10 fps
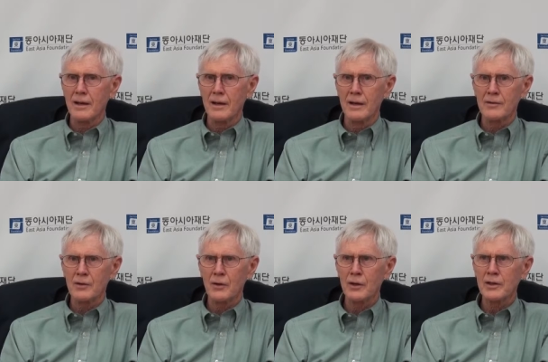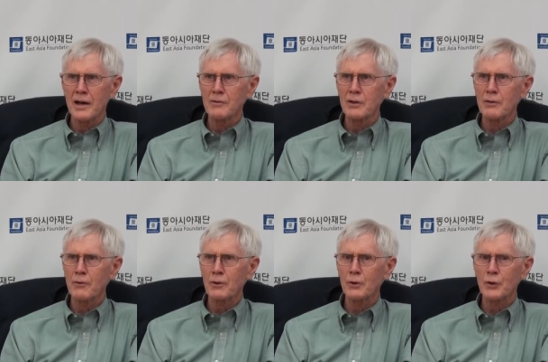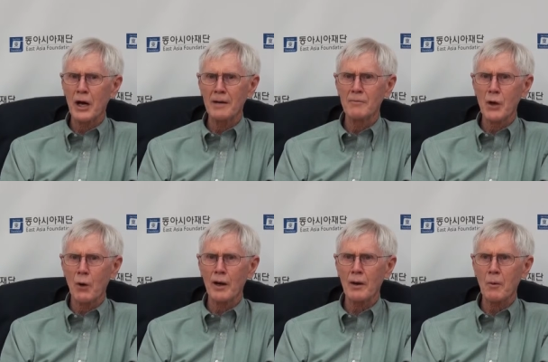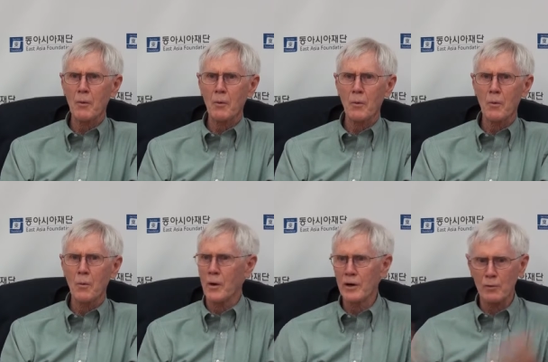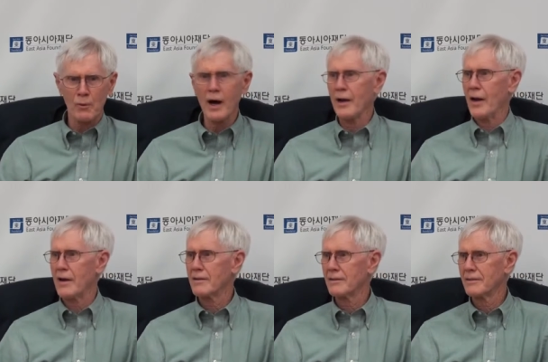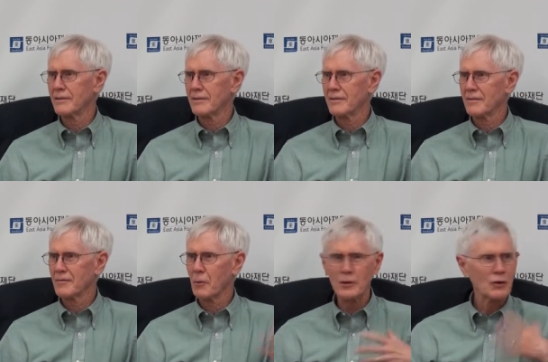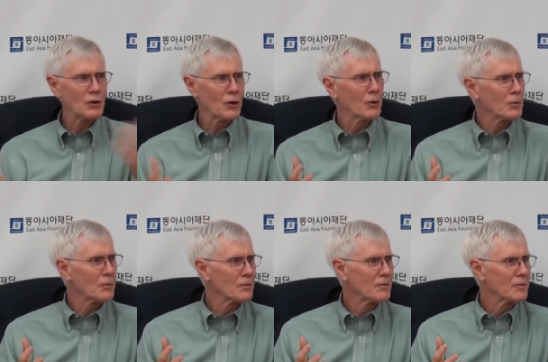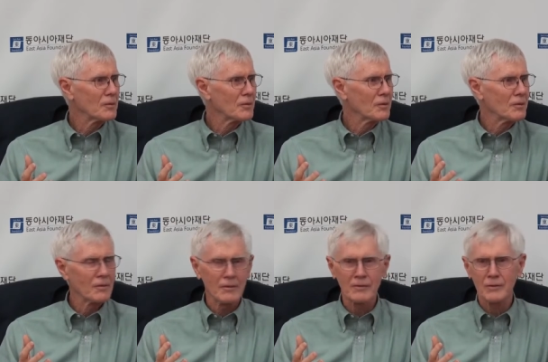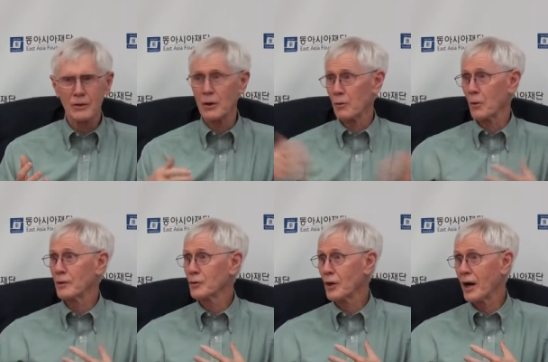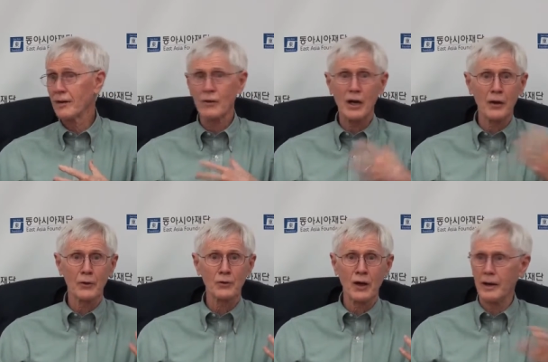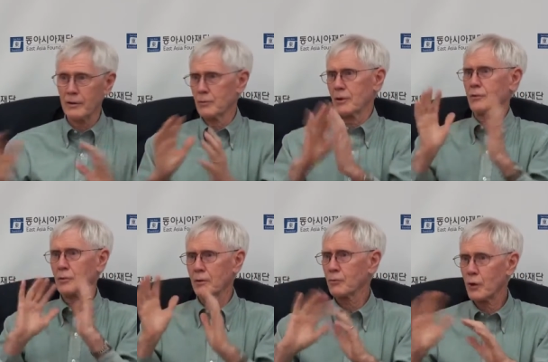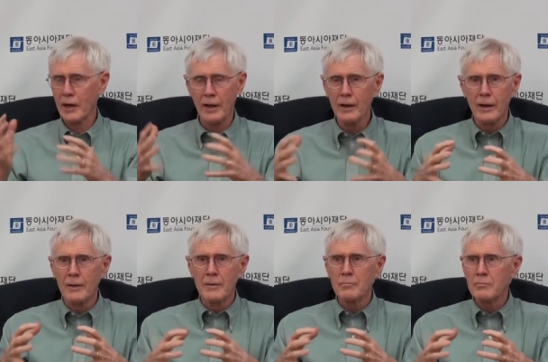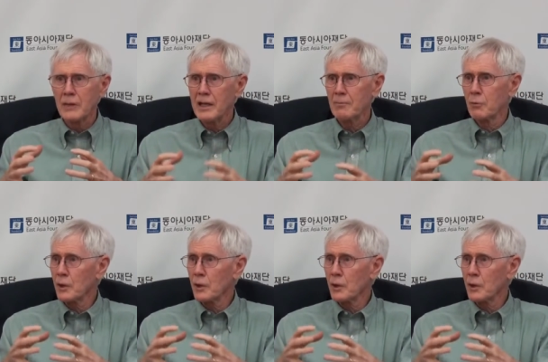is going to have a difficult time knowing where to run, what to do. You go on one side, the other side, you just sort of try to keep